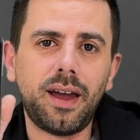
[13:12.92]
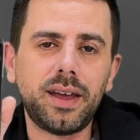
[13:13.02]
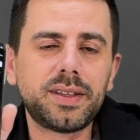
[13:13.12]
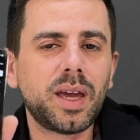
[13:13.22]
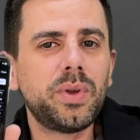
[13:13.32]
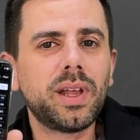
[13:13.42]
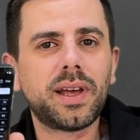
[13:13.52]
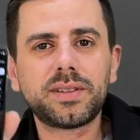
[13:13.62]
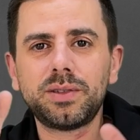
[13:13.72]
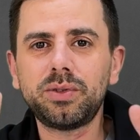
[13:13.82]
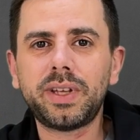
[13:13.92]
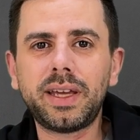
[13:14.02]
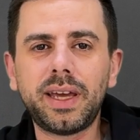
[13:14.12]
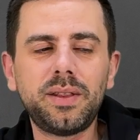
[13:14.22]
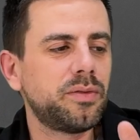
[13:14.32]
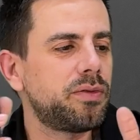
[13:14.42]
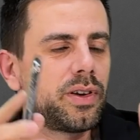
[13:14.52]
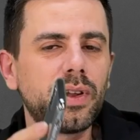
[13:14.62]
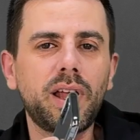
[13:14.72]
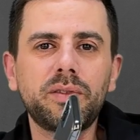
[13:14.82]
It can be a lot to take in for
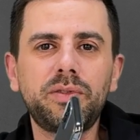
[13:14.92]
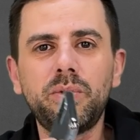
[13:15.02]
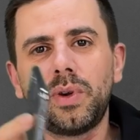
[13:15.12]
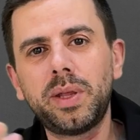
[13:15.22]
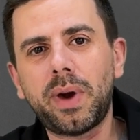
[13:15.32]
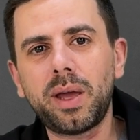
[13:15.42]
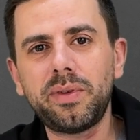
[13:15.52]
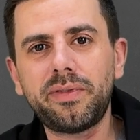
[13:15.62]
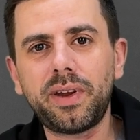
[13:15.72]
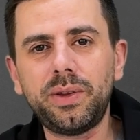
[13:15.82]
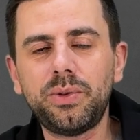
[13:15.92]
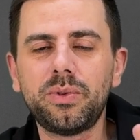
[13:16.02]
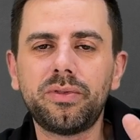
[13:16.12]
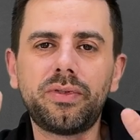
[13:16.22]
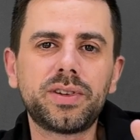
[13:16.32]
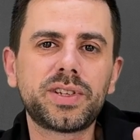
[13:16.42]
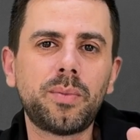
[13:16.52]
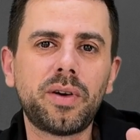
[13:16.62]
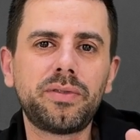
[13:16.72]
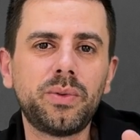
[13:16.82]
a lot of you. It might be very new for some
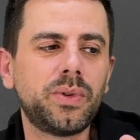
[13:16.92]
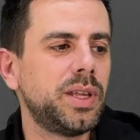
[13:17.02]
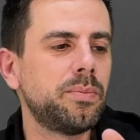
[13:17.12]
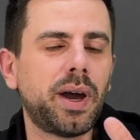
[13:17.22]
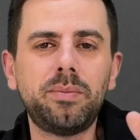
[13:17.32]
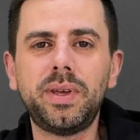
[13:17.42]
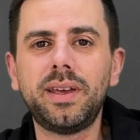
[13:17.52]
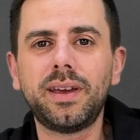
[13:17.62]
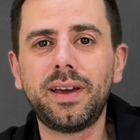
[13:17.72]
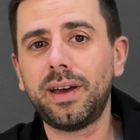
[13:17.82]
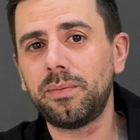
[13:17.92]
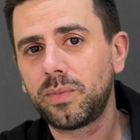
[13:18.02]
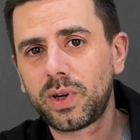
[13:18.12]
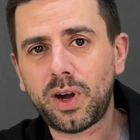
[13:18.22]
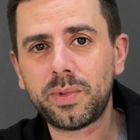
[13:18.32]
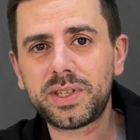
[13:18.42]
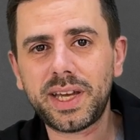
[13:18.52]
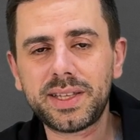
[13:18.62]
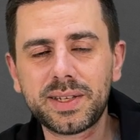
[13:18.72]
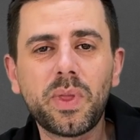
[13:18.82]
of you. It might be um, common
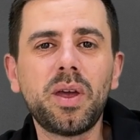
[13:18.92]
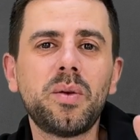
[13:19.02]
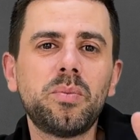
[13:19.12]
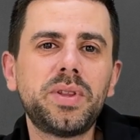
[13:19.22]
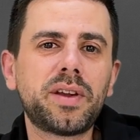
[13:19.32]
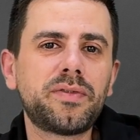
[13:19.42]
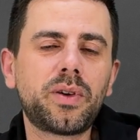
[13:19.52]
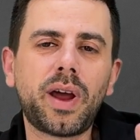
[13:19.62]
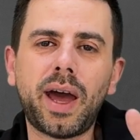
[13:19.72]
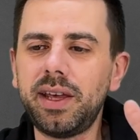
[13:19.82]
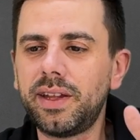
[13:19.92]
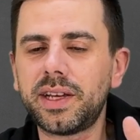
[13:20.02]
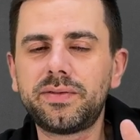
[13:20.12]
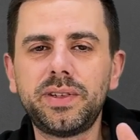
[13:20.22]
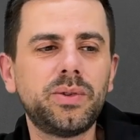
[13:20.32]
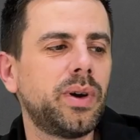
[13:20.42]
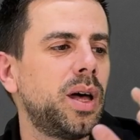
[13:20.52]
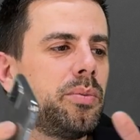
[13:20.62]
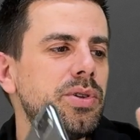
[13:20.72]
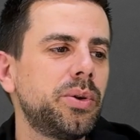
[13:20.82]
sense, but therefore in the next video, I'll
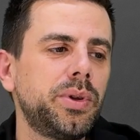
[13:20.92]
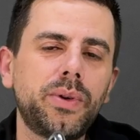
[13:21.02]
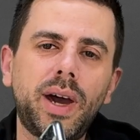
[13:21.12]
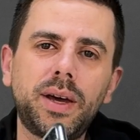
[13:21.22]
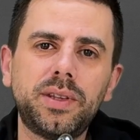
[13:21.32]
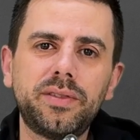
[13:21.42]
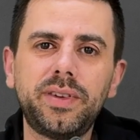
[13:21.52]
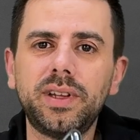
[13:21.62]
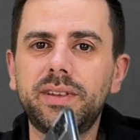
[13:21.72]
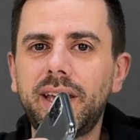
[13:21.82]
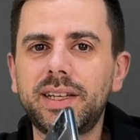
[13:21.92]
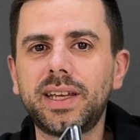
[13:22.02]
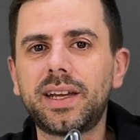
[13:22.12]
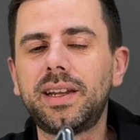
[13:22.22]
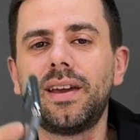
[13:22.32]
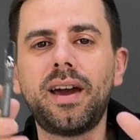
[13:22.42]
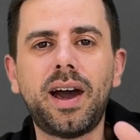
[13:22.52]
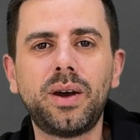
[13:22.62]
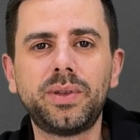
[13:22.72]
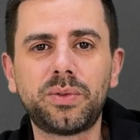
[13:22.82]
be showing you out in the field exactly
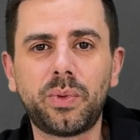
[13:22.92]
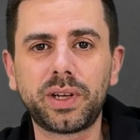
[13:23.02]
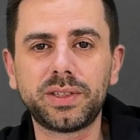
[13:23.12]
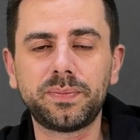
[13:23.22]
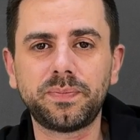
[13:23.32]
how that works.